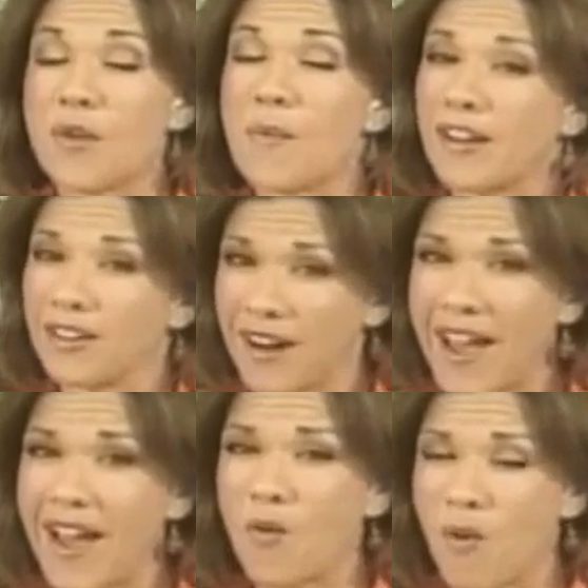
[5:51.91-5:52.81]
no matter
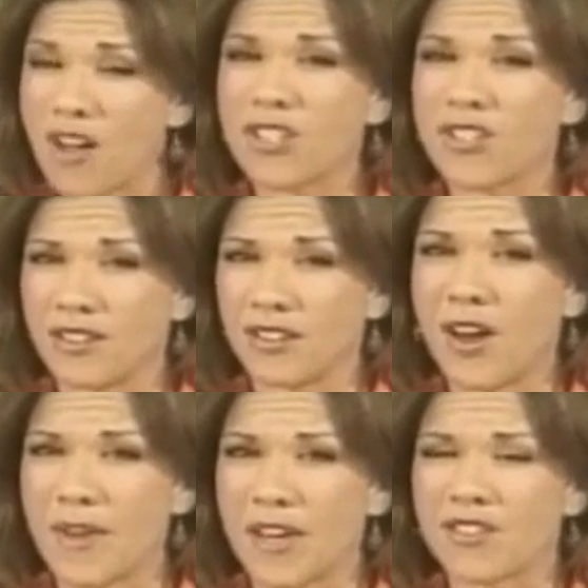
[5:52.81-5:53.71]
how Washington
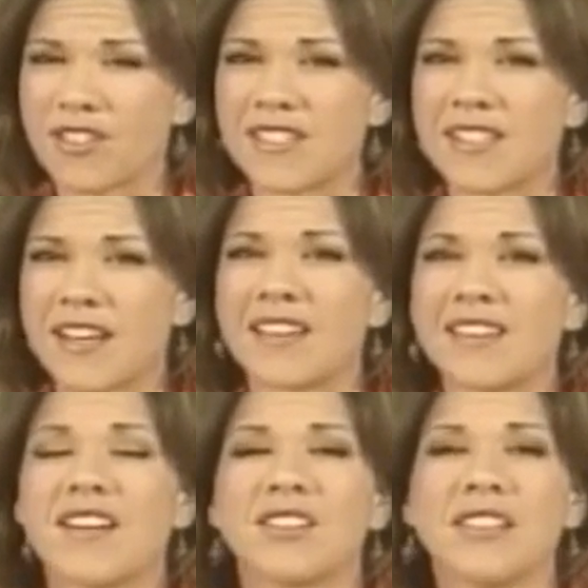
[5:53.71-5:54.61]
lawmakers
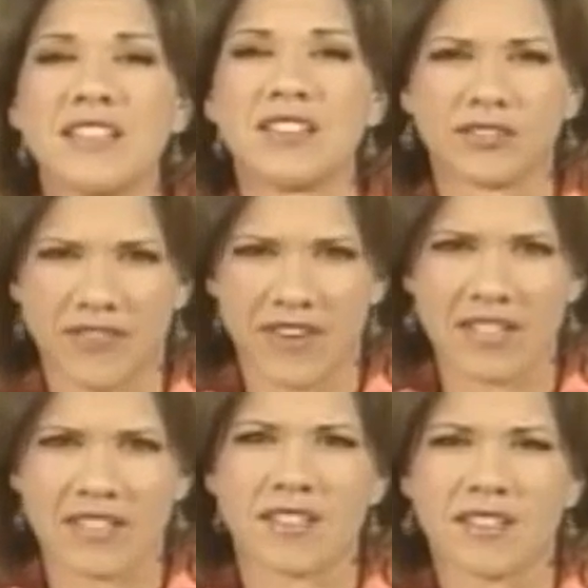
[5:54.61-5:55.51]
decide their legal
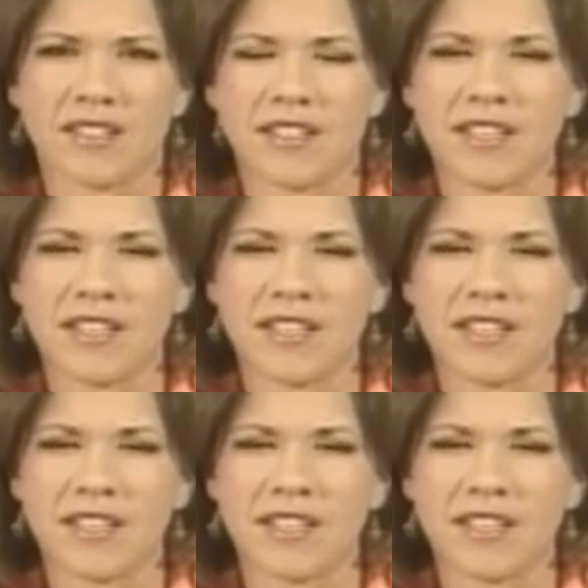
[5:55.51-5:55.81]
fate.